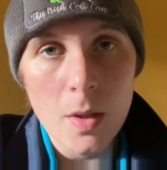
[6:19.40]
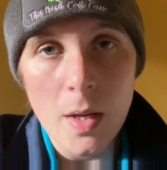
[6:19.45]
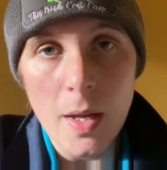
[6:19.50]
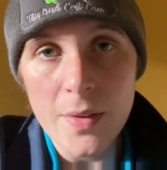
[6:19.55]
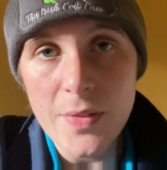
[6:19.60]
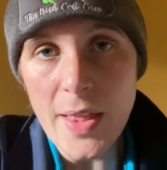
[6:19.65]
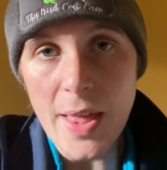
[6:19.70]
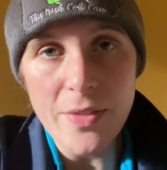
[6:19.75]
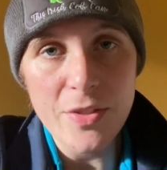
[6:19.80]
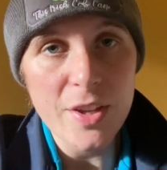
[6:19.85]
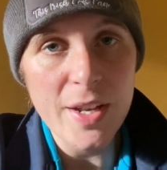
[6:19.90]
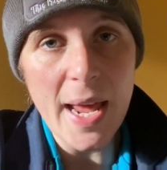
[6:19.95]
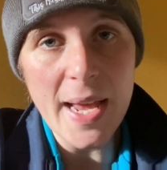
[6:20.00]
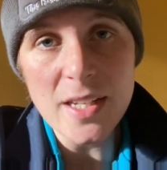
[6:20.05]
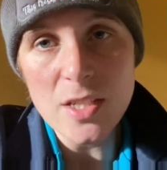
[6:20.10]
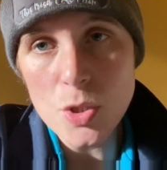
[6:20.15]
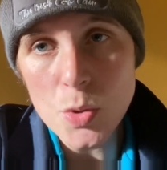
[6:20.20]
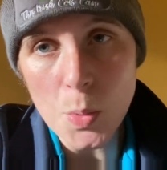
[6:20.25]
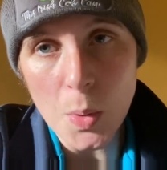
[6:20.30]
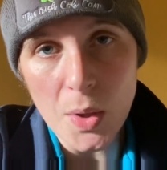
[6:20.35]
And then the
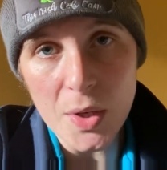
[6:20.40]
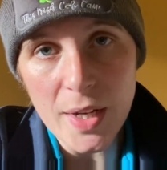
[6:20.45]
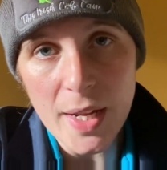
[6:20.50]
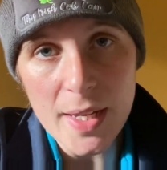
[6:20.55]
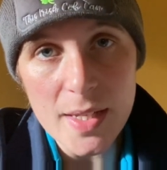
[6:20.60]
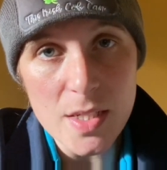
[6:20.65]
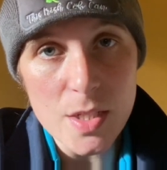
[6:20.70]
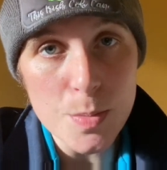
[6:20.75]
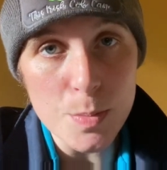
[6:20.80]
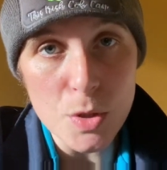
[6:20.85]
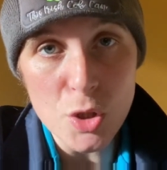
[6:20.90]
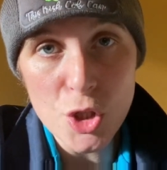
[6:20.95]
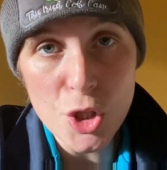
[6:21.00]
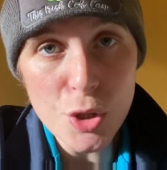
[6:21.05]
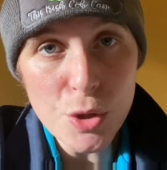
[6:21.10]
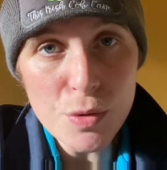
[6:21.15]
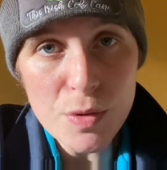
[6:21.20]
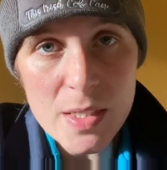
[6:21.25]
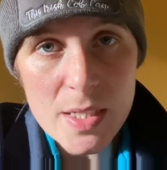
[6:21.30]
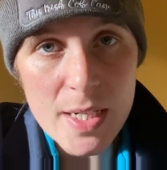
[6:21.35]
next one is
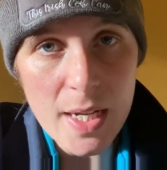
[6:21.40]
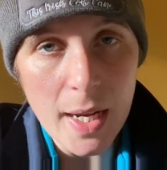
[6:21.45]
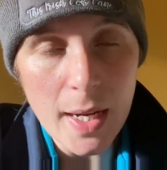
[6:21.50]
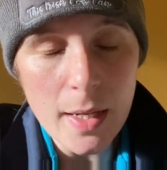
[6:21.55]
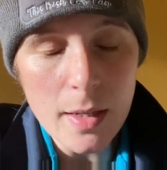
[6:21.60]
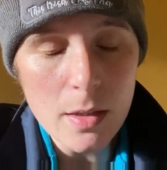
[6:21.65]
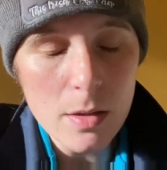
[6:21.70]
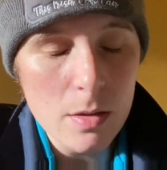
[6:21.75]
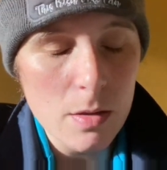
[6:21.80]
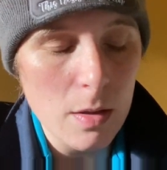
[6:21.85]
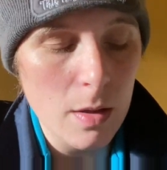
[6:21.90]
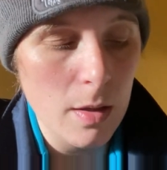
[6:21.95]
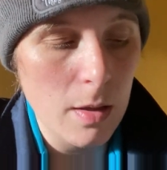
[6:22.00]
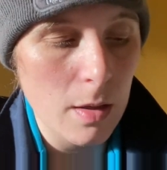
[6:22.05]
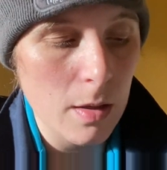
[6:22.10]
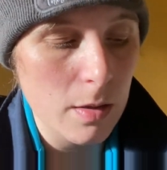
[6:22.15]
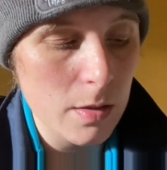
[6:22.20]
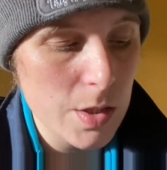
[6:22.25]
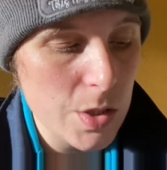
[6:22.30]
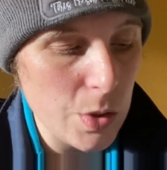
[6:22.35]
maturity.
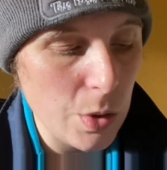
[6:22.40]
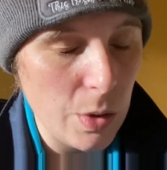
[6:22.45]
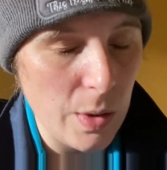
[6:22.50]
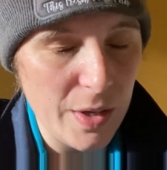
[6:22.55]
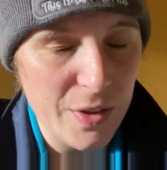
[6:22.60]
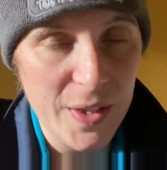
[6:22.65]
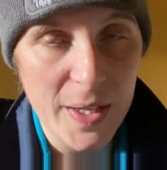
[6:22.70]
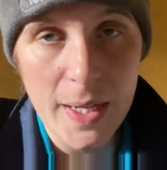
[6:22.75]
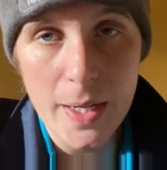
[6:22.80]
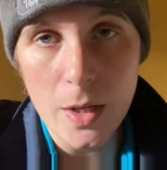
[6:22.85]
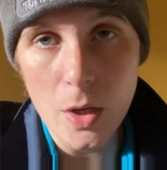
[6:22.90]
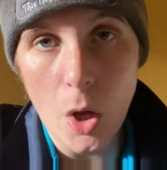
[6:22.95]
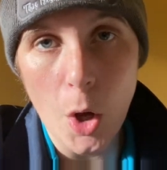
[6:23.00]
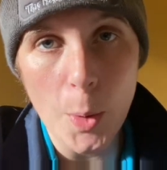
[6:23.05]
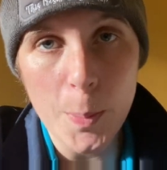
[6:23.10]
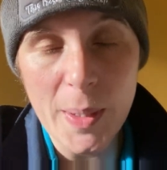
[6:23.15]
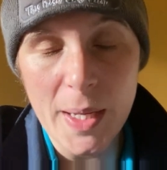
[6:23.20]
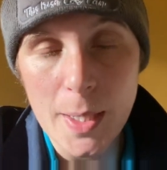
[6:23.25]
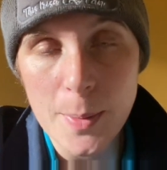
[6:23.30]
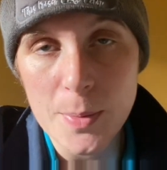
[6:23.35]
So I think a lot
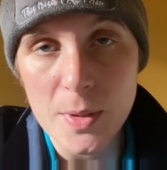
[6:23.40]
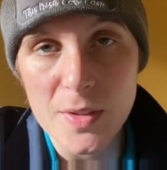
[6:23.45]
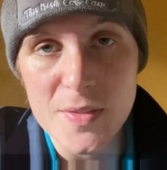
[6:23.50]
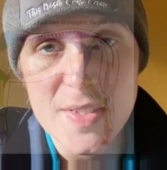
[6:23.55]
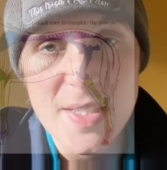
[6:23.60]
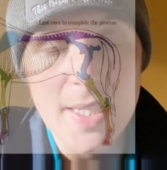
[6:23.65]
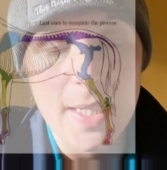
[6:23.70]
of people have